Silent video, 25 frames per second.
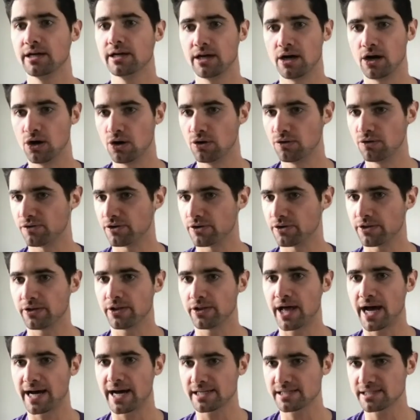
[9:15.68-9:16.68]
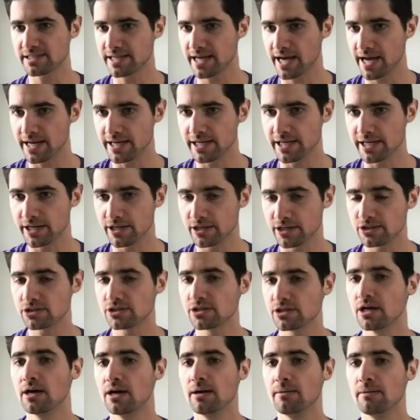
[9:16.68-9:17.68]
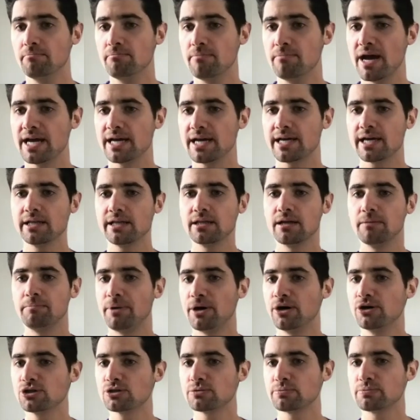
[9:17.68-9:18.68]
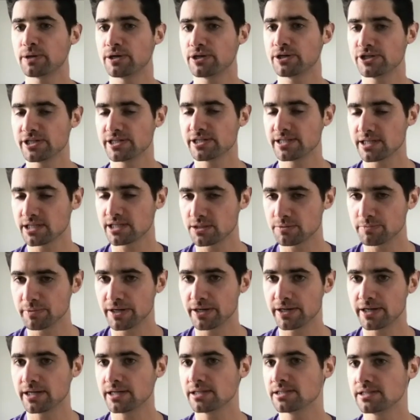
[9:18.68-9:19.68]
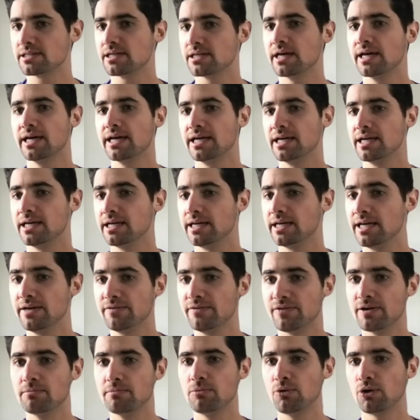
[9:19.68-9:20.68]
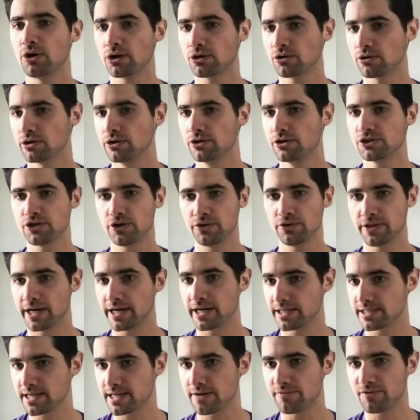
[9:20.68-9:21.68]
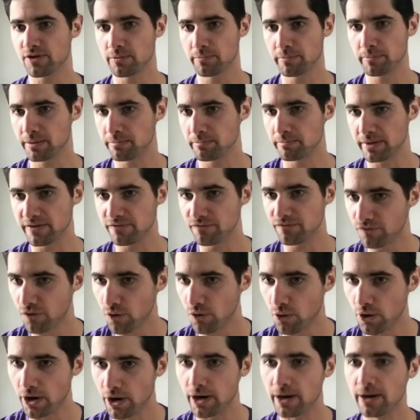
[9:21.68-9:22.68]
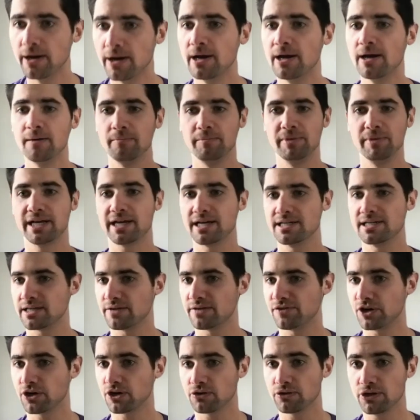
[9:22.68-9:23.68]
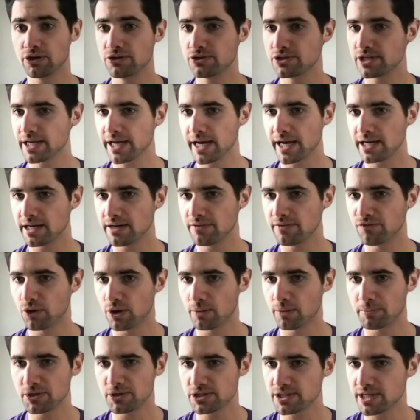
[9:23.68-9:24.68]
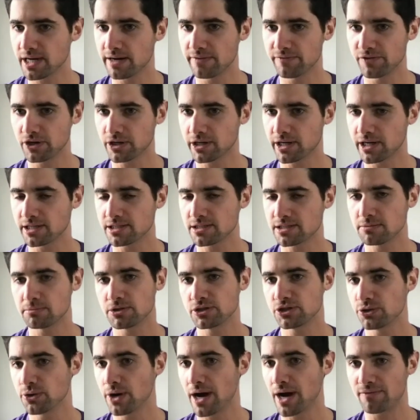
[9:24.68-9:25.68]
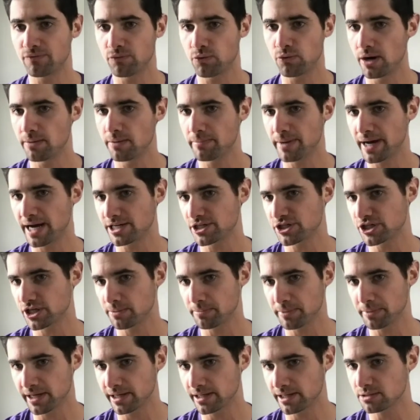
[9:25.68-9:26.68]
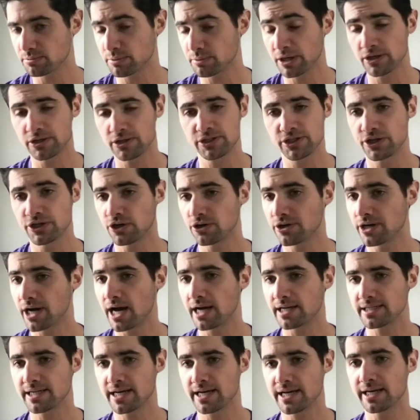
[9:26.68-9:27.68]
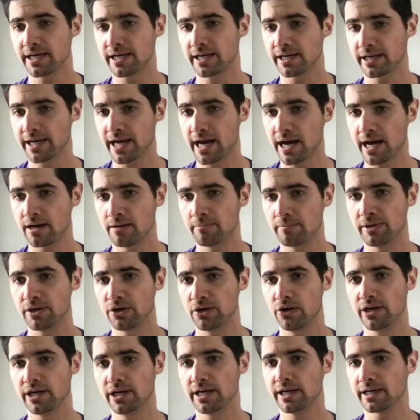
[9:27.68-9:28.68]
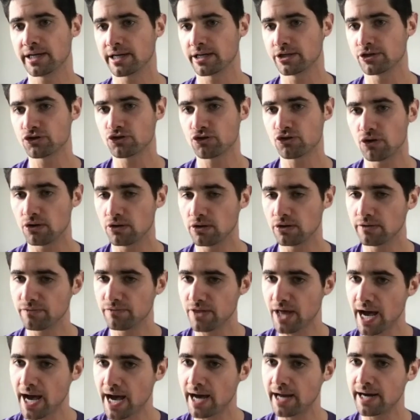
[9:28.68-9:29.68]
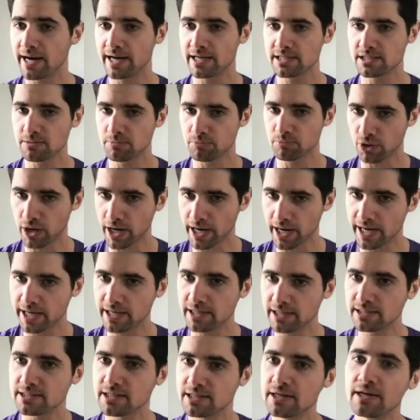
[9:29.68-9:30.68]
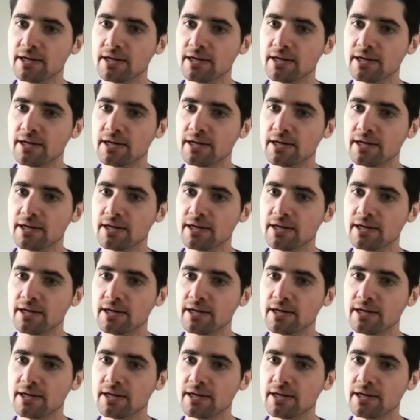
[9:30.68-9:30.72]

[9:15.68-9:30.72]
over the last 10 years, making the post-purchase experience even more crucial than it's ever been before. Because if you're losing 84% of your customers who have one bad shipping experience, you're not taking accountability and control of that as a brand.